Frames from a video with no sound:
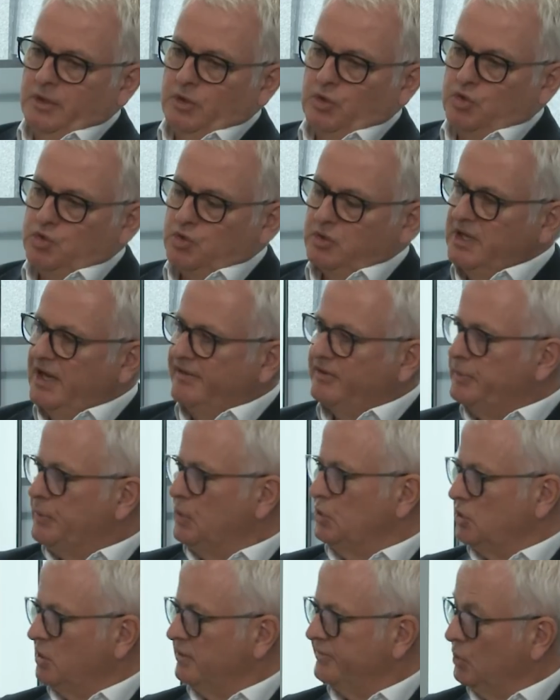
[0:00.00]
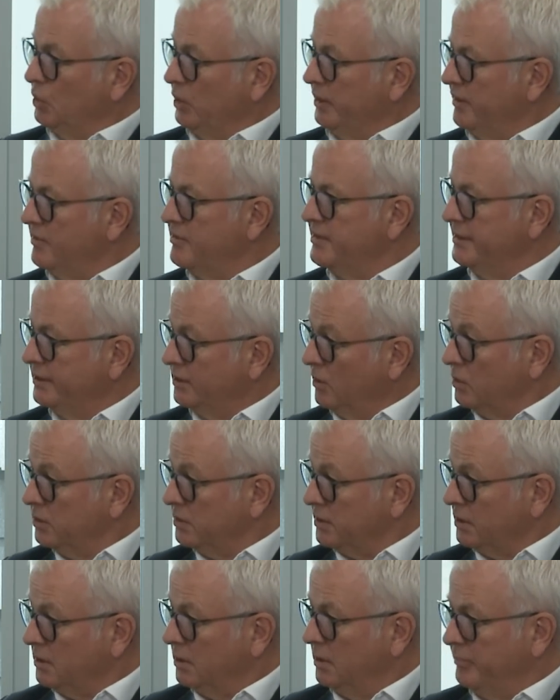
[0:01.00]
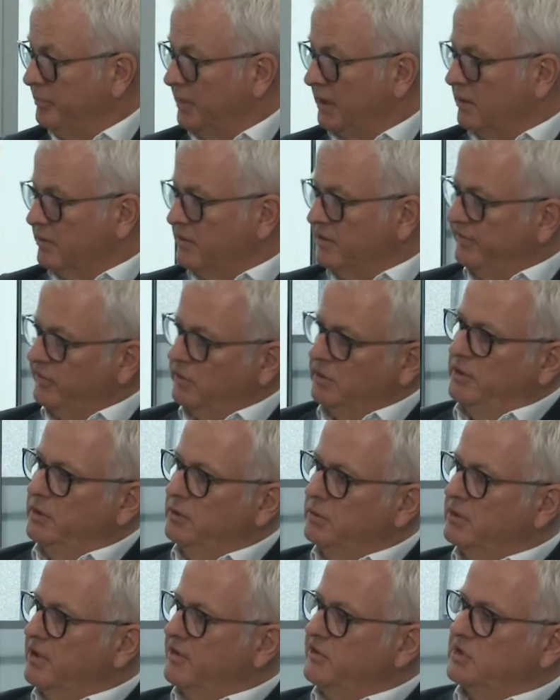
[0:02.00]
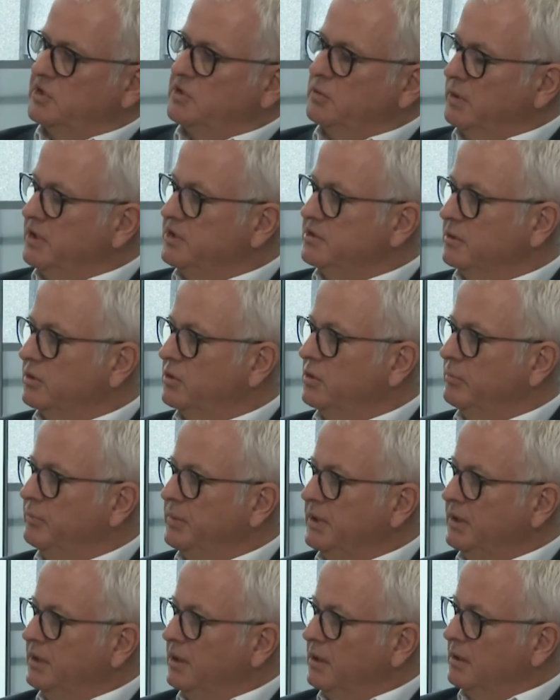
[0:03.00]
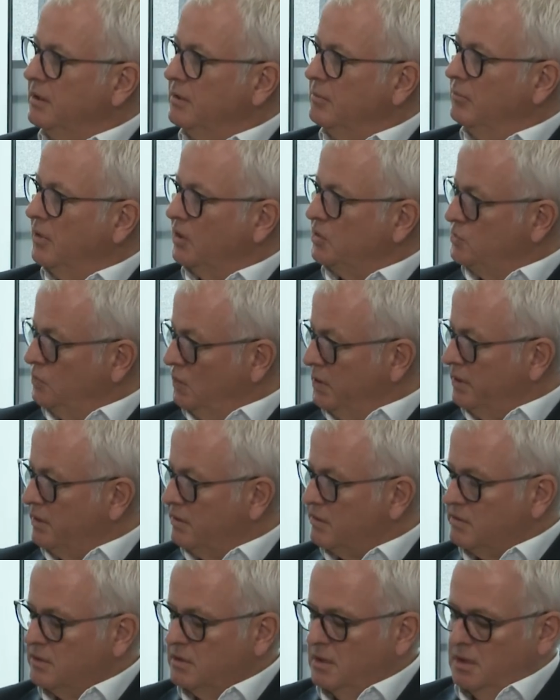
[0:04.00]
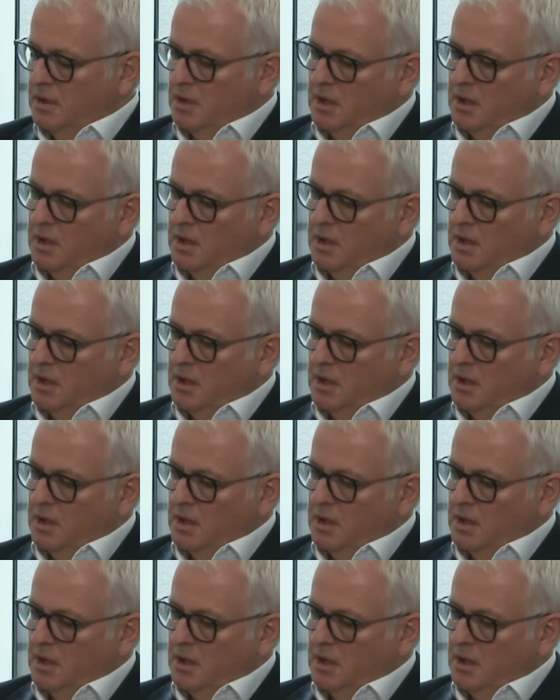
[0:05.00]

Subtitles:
You should never put off going to see a doctor, because if you do, the situation could be much worse.